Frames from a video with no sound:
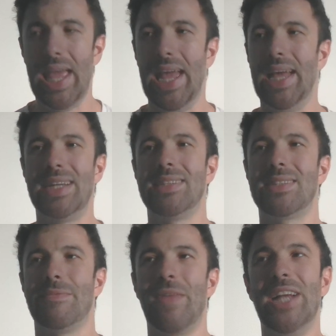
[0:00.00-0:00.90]

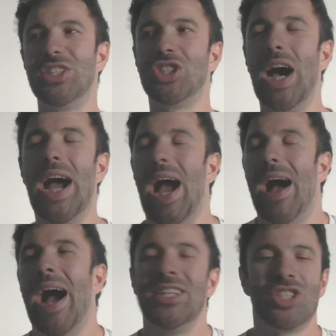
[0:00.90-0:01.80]
And I just
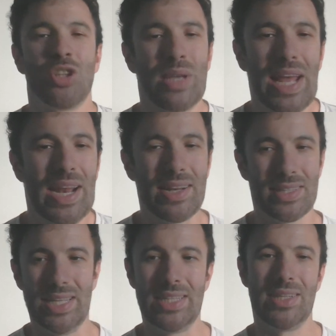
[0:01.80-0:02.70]
don't get it.
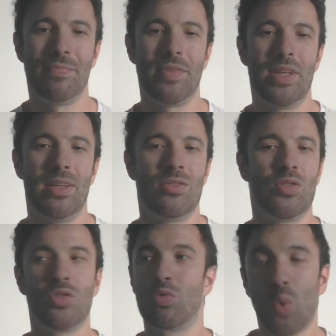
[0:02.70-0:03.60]
Like,
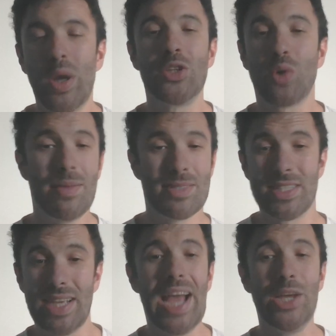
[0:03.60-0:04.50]
Quentin Grimes is
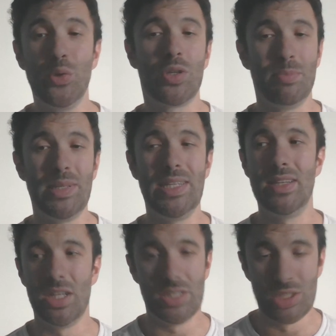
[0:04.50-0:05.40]
a guy who can
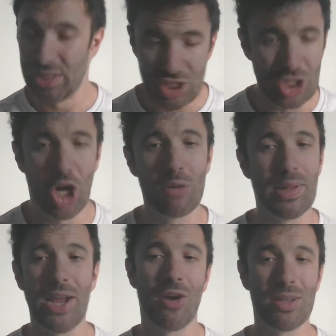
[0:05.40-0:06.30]
he's a young
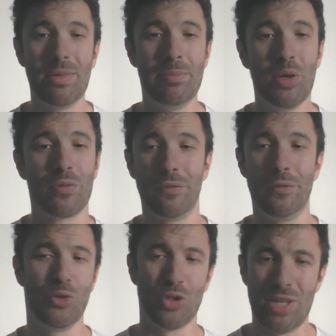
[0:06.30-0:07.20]
player and can be built for the
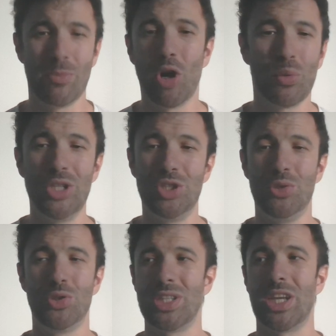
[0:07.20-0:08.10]
future. Tim Hardaway
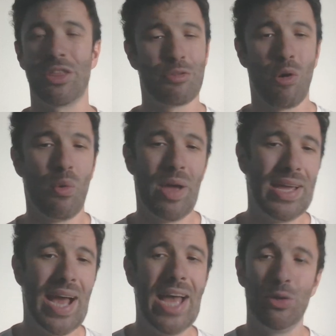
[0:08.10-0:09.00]
Jr. is like a throwaway
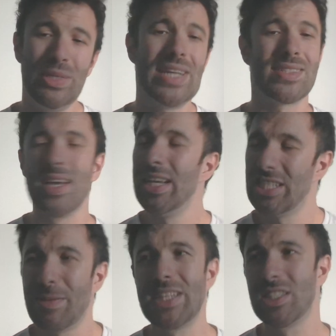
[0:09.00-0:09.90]
guy who, yes, he
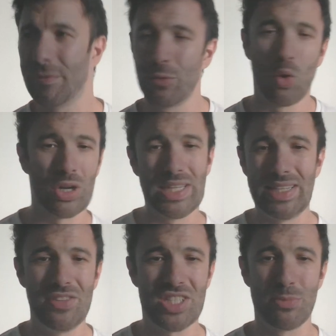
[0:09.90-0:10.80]
spaces the floor, can
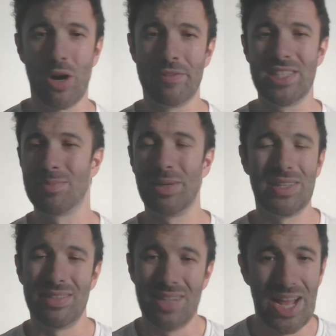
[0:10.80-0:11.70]
give you some offense,
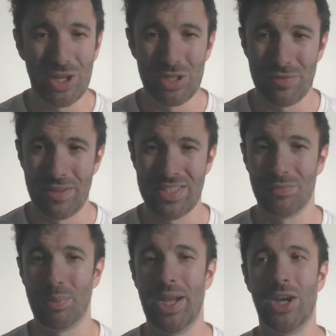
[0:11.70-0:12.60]
but not a good
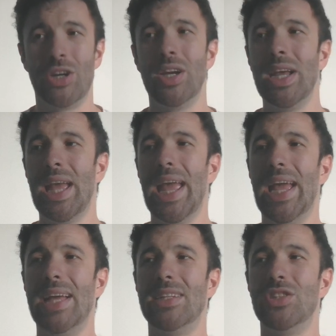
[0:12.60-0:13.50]
defensive player.
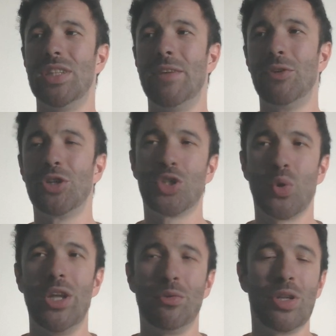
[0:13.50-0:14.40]
And if you're
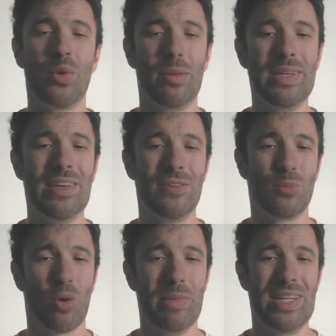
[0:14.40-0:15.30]
Detroit, you really want to be giving
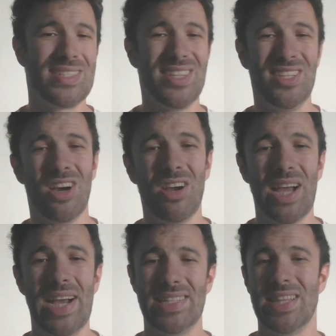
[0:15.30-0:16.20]
more minutes to the young
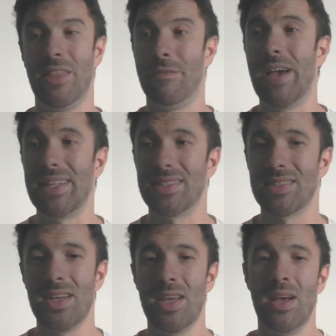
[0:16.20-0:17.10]
guys than the
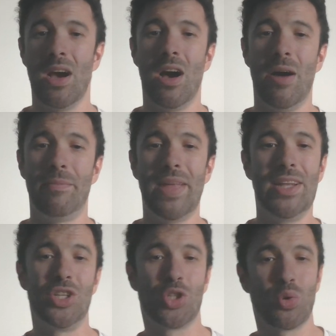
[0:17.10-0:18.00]
vets.
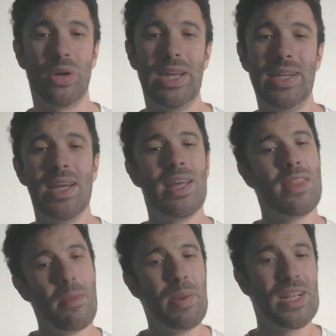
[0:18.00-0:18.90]
And Detroit,
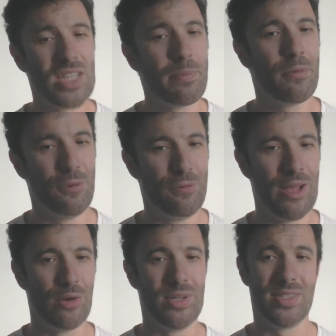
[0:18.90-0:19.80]
they picked up a few
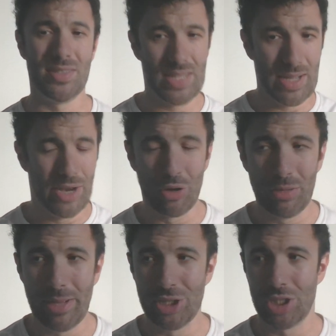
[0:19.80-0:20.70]
veterans. I
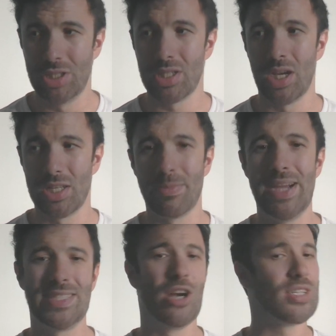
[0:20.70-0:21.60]
already mentioned
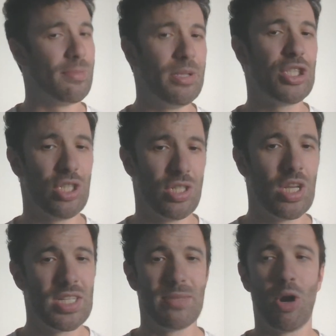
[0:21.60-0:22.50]
Tobias Harris. I mentioned
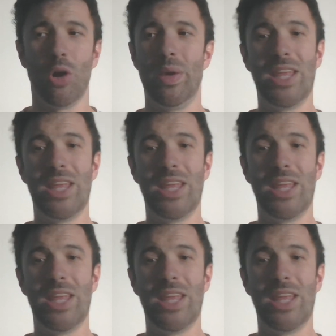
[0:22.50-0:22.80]
Tim Hardaway.